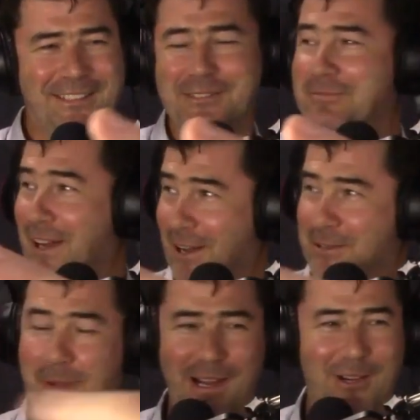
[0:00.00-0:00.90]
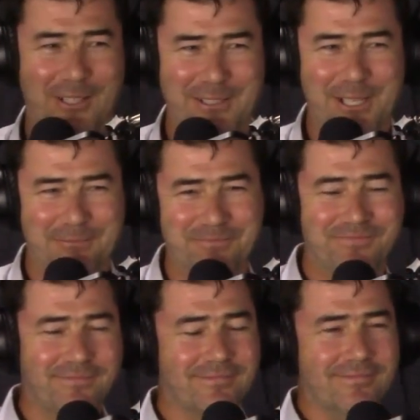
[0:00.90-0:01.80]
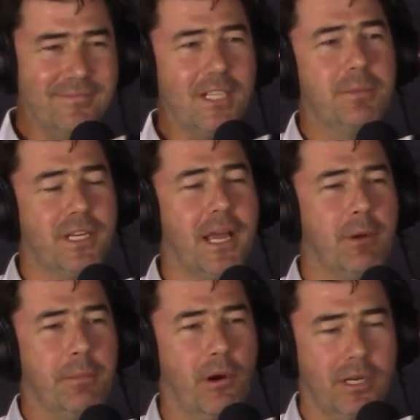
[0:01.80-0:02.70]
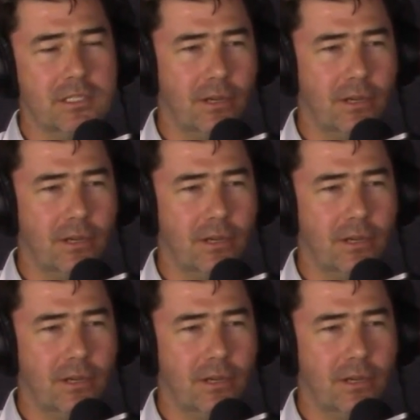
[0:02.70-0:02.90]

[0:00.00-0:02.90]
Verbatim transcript: I know it's back on. It's good, but you get my point.